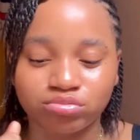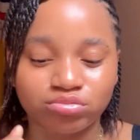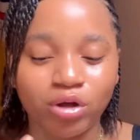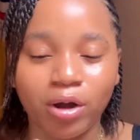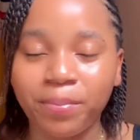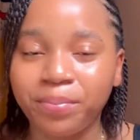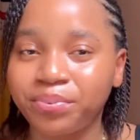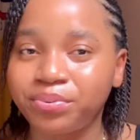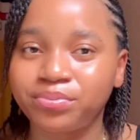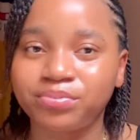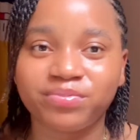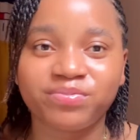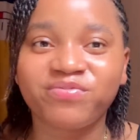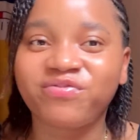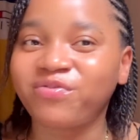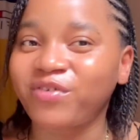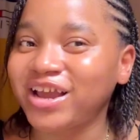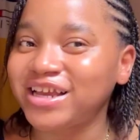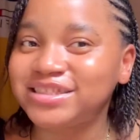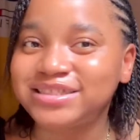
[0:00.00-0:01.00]
Stop,
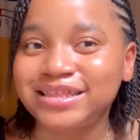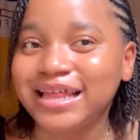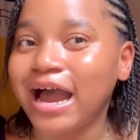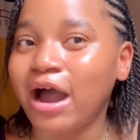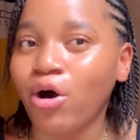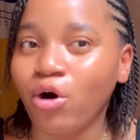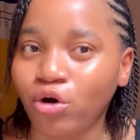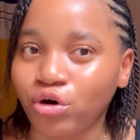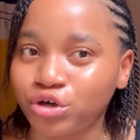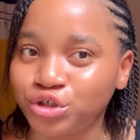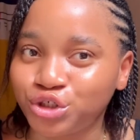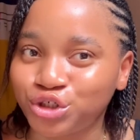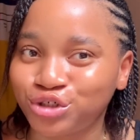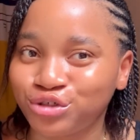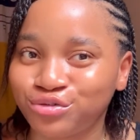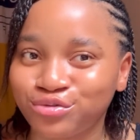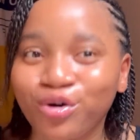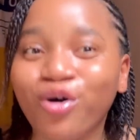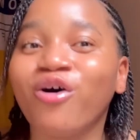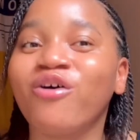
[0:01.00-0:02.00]
fight that
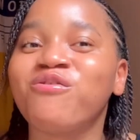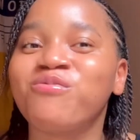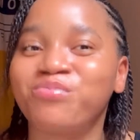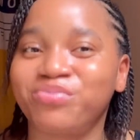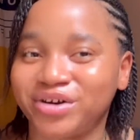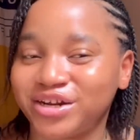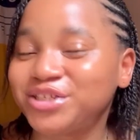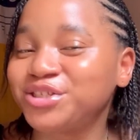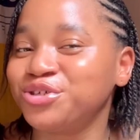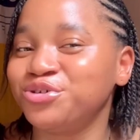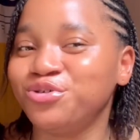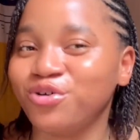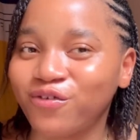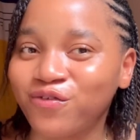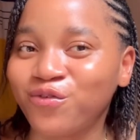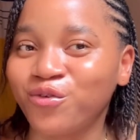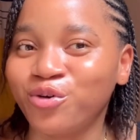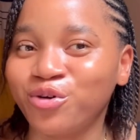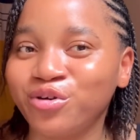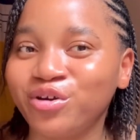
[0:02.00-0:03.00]
urge of pressing your
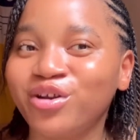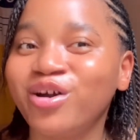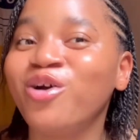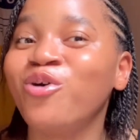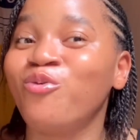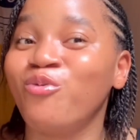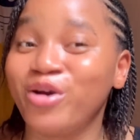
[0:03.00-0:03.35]
phone